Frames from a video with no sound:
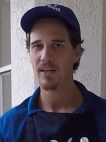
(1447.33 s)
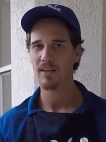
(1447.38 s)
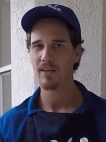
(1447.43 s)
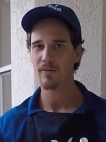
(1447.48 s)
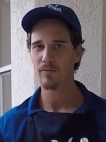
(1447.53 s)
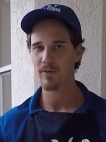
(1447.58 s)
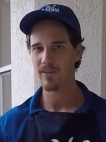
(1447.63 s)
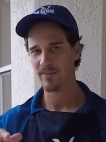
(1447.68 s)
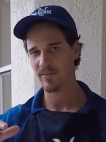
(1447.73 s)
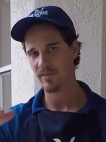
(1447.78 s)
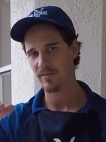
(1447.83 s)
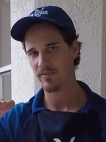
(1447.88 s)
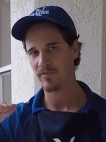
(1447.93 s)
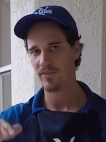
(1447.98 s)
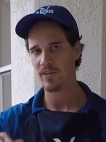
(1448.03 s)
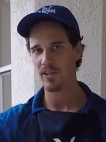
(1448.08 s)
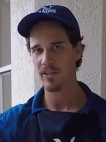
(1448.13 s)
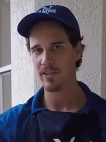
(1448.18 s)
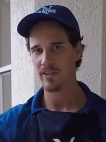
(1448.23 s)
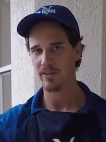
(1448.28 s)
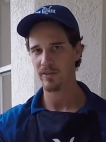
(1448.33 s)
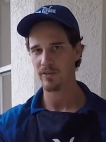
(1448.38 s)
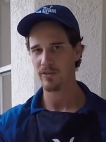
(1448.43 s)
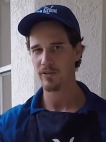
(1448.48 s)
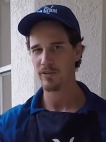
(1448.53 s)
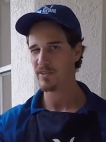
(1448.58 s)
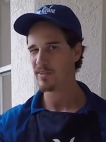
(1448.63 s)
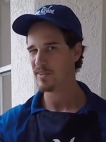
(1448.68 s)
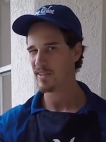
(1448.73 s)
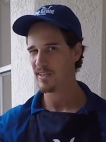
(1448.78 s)
the risk of falling
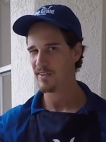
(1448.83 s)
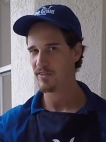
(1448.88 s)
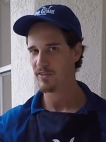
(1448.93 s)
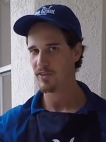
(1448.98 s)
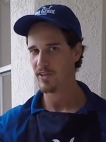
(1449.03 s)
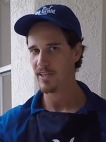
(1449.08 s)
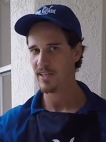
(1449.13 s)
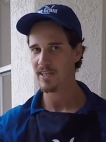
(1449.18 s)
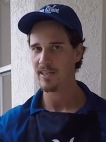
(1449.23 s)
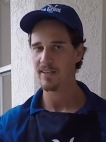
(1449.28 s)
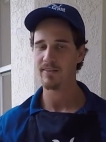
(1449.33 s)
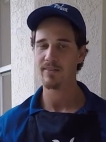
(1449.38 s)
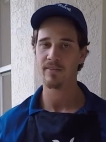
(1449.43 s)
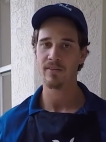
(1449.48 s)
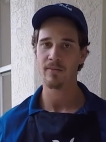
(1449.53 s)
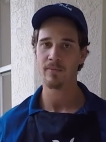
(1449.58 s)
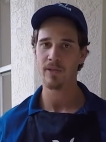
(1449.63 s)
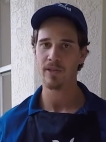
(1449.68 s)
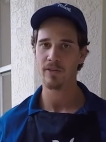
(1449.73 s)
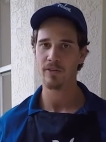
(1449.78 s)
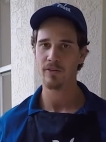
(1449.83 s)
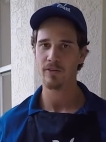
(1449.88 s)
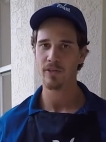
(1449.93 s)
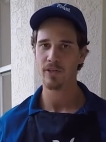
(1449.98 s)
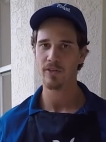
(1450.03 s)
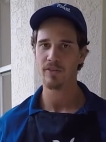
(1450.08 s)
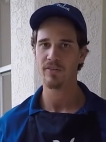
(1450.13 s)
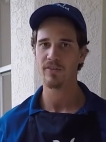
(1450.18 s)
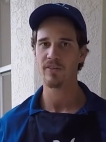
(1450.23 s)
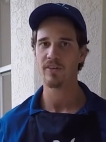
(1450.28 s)
through isn't as great as some other
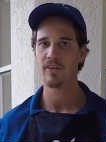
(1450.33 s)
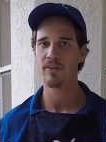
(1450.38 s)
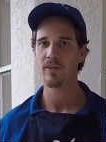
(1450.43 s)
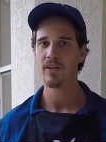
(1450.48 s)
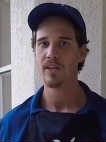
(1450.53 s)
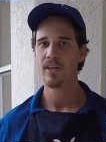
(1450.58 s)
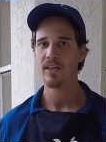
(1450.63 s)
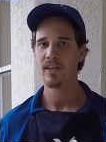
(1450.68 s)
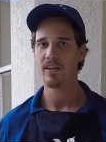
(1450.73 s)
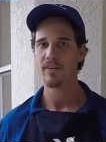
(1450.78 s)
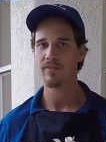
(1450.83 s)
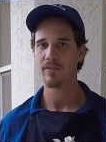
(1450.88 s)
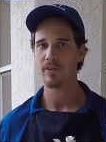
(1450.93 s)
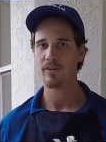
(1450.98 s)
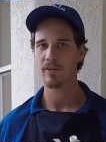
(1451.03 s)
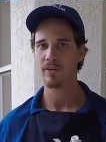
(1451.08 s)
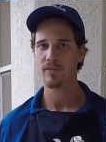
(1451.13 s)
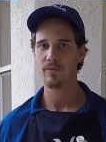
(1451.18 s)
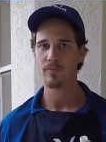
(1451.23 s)
grills. So if you're